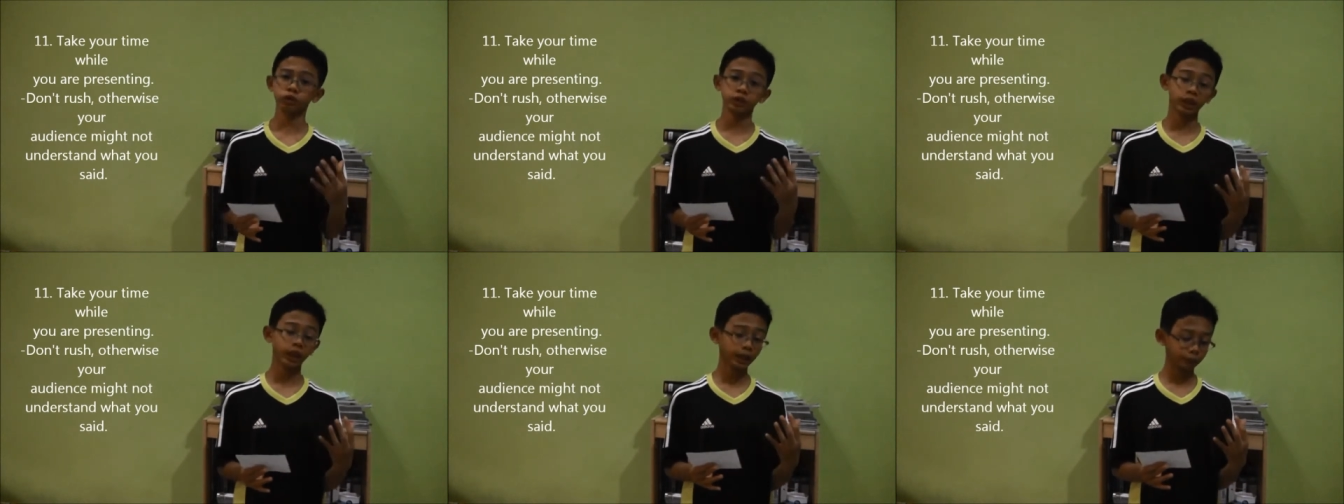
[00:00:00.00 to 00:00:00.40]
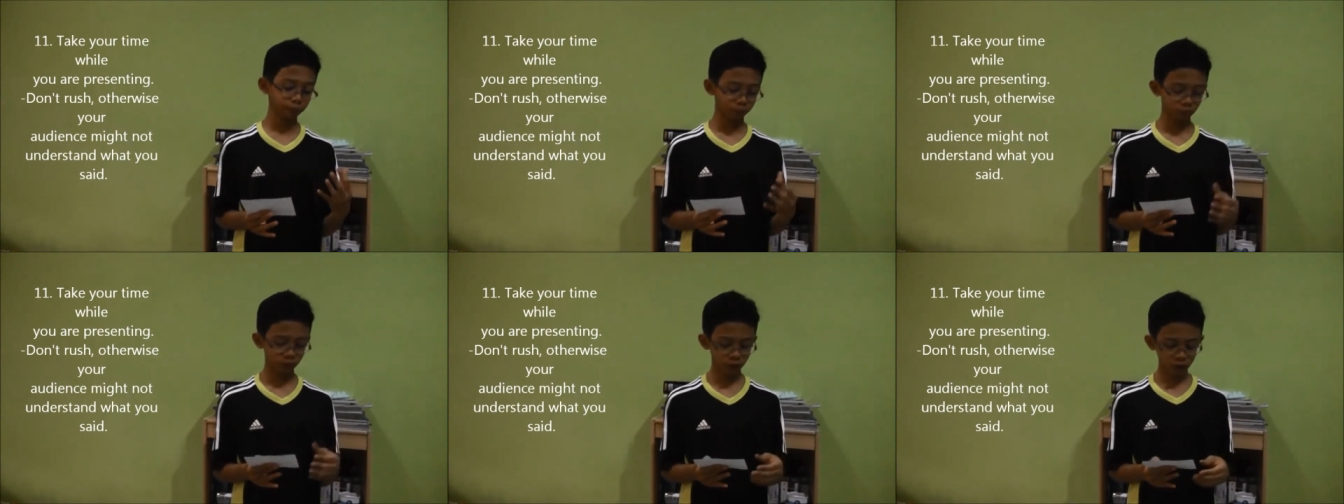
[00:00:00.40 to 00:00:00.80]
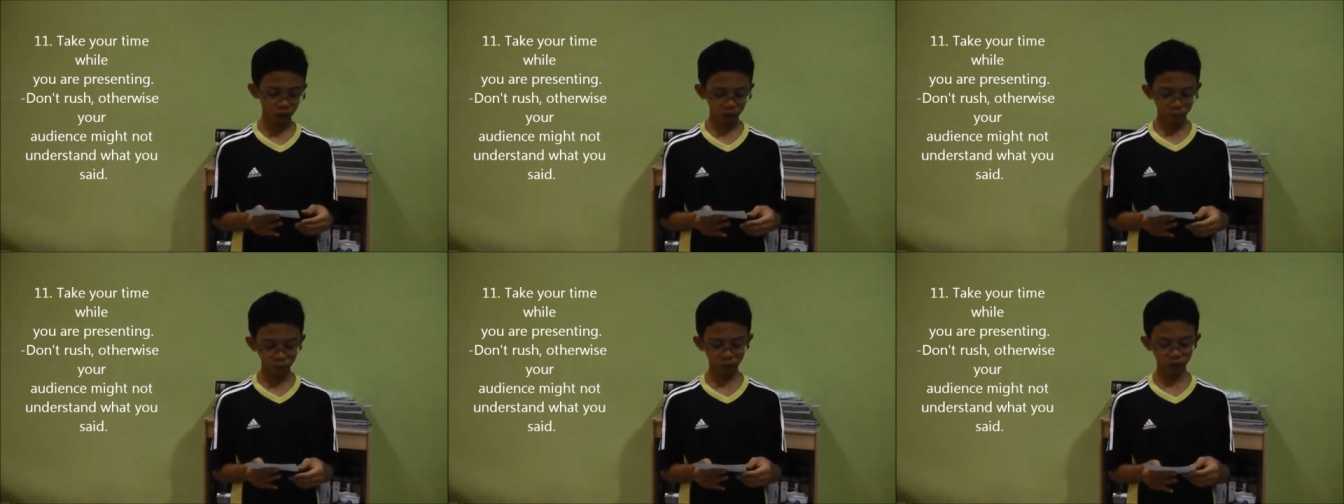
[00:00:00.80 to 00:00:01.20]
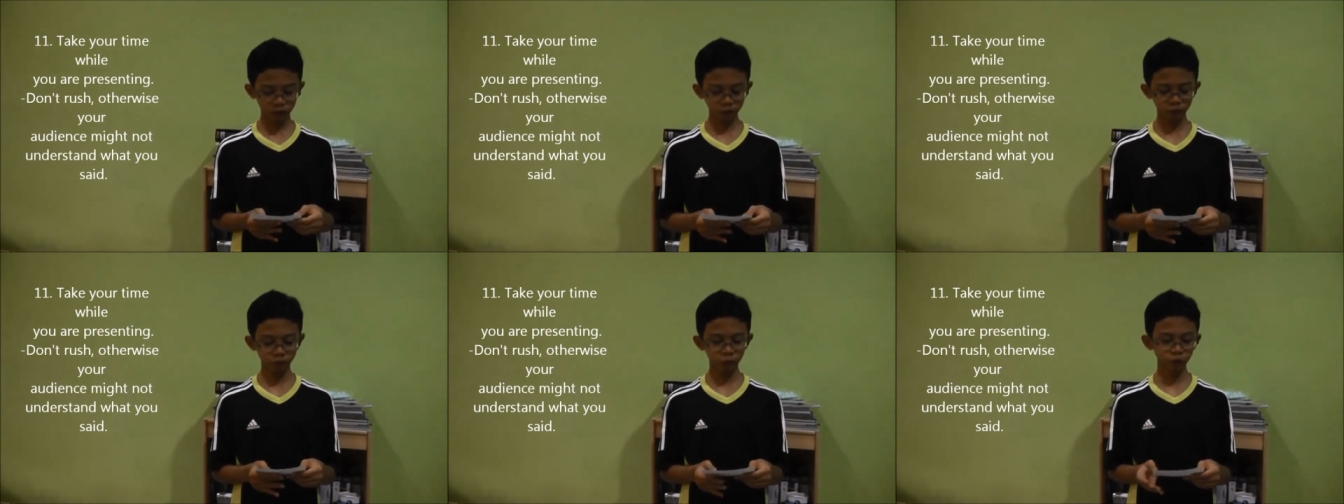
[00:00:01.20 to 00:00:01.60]
time
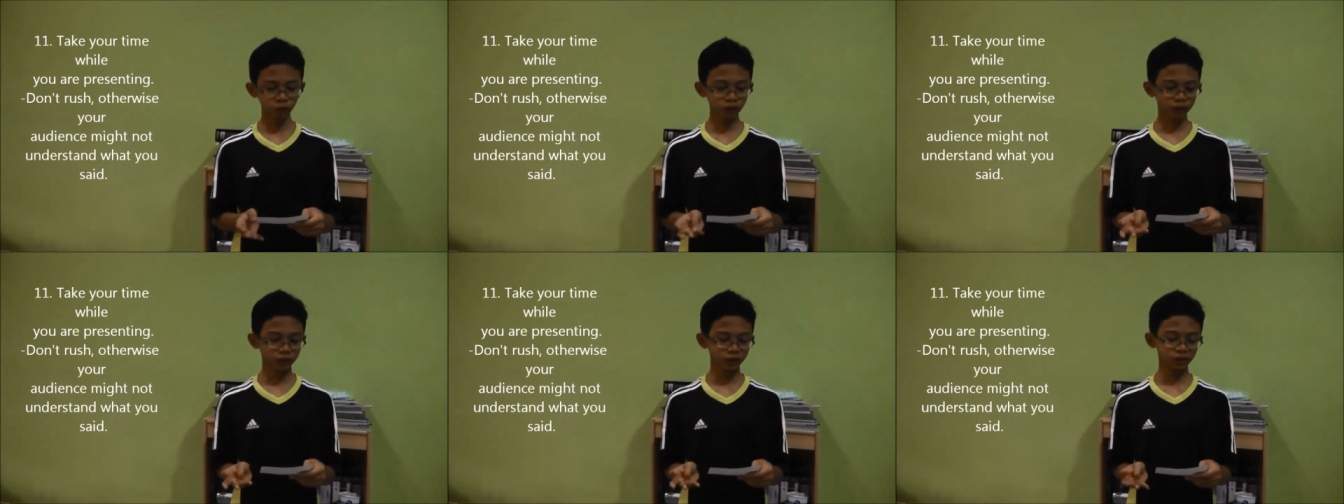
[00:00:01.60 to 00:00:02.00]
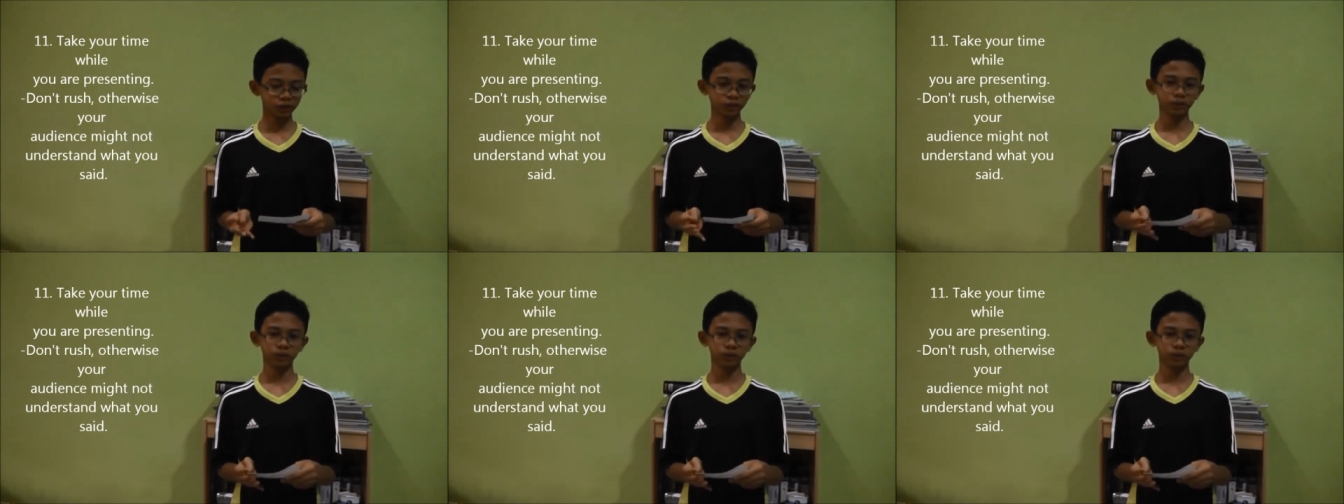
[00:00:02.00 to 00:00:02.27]
because if you rush